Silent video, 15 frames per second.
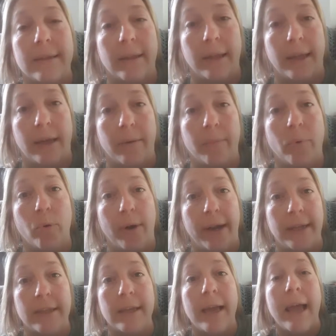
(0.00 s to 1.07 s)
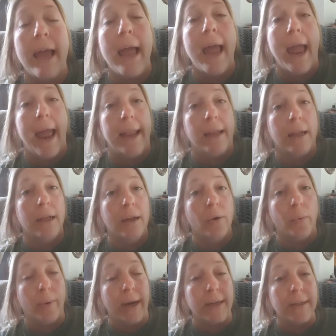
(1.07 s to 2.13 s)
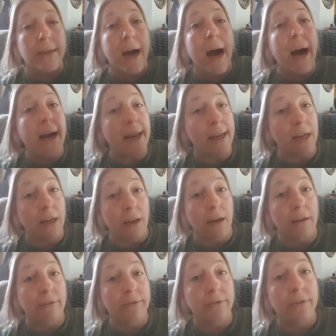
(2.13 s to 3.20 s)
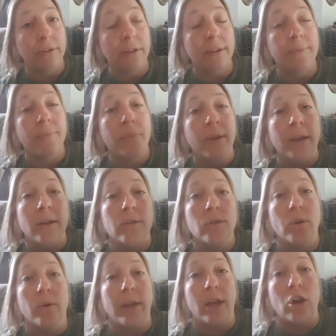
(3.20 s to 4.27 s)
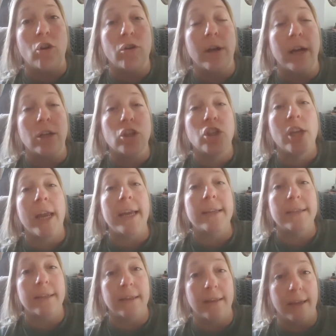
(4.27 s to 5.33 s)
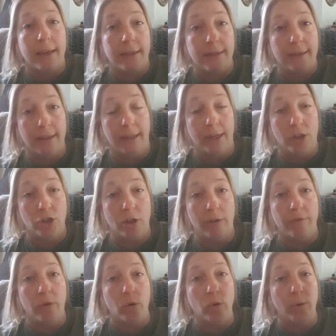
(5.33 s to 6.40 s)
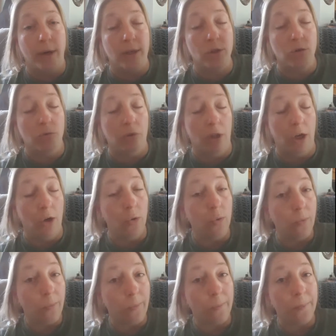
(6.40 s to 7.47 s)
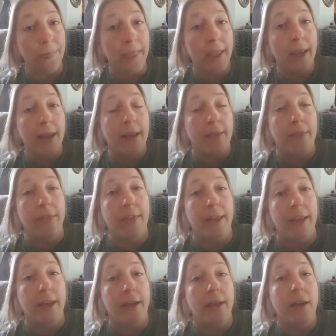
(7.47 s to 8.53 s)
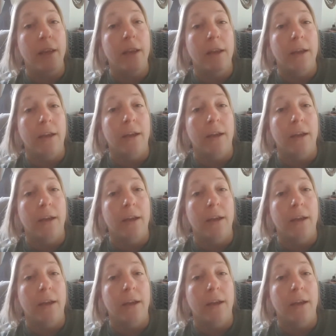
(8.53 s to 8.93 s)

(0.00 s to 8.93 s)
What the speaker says: escalated point. And correct high enough so that you're not chasing the escalation. If you correct too low, then